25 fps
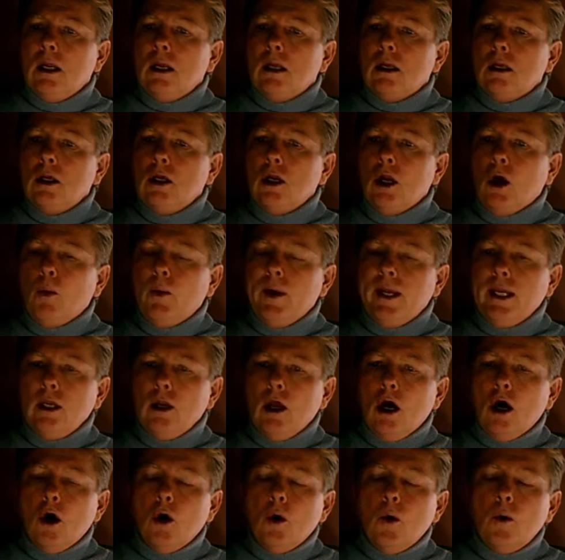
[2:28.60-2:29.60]
you know, we
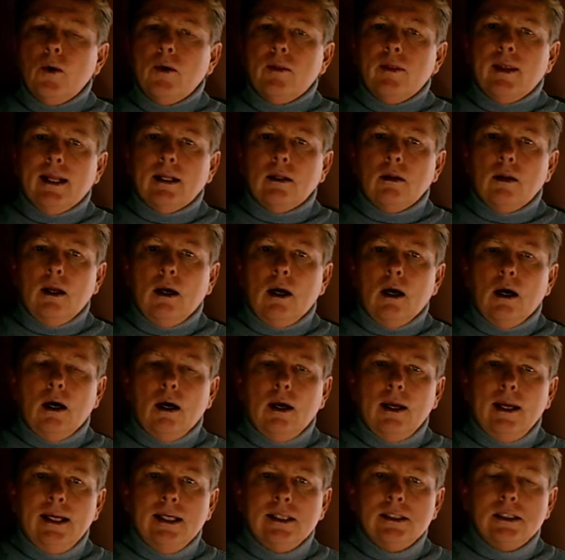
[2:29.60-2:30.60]
know that
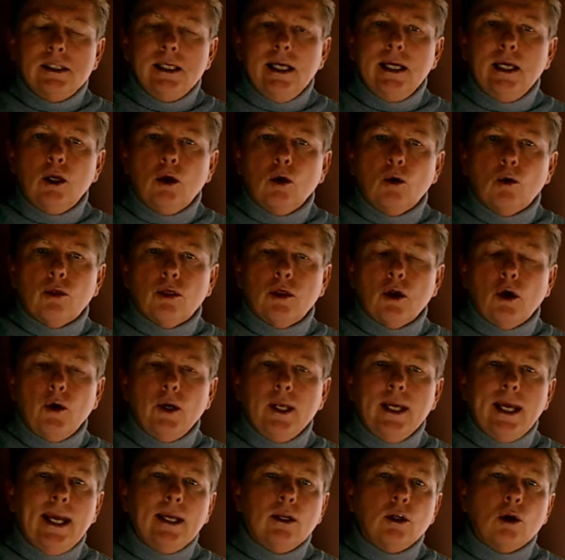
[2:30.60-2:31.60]
Ezekiel
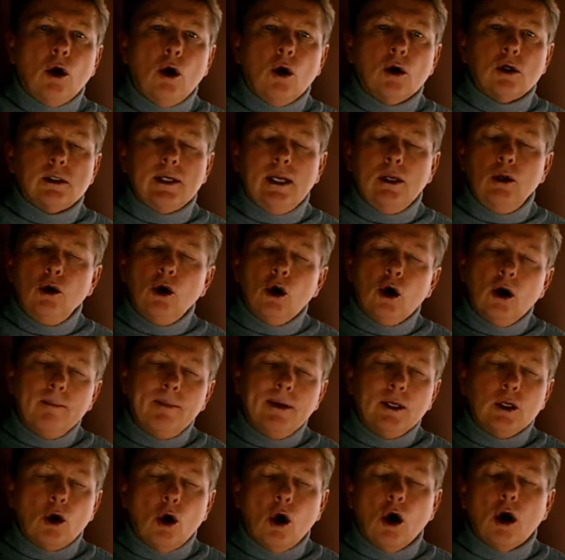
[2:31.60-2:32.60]
38 talks, and you heard
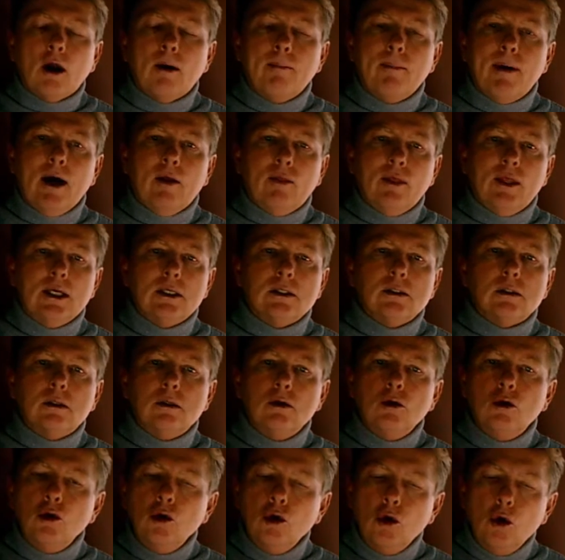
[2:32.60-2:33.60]
me talk about this
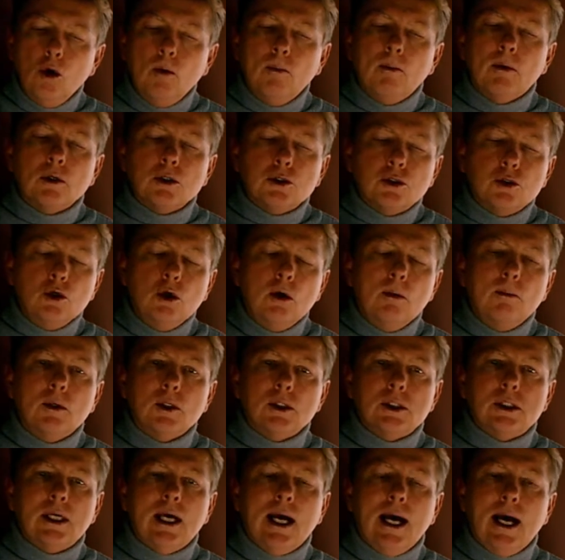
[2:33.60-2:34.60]

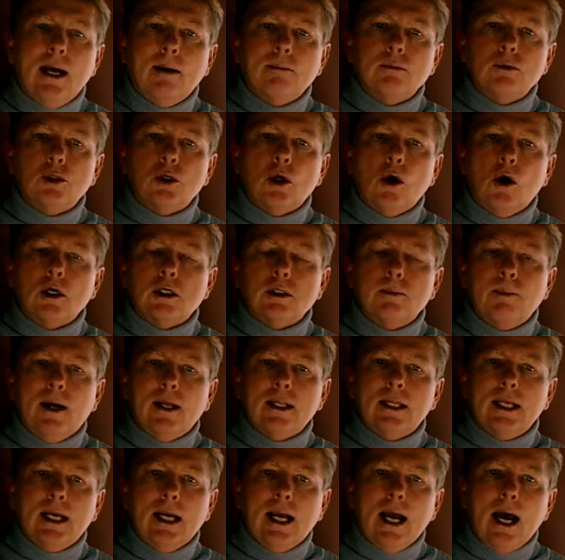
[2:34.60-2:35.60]
numerous times, talks
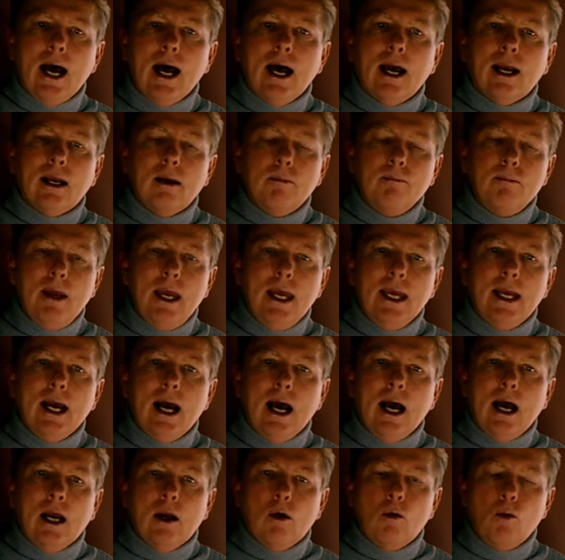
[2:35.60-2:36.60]
about the Gog and
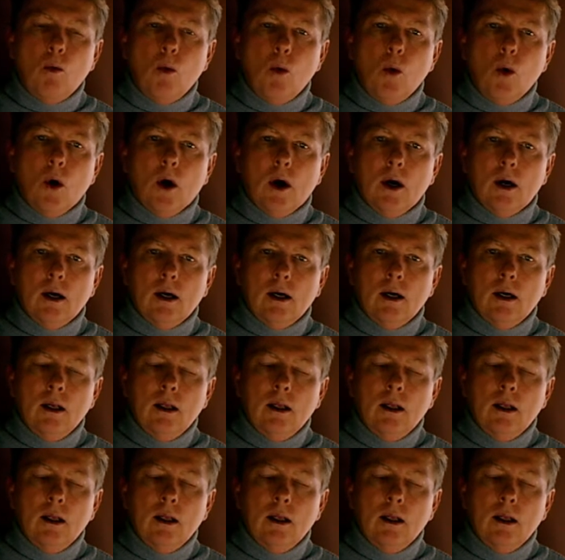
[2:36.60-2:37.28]
Magog war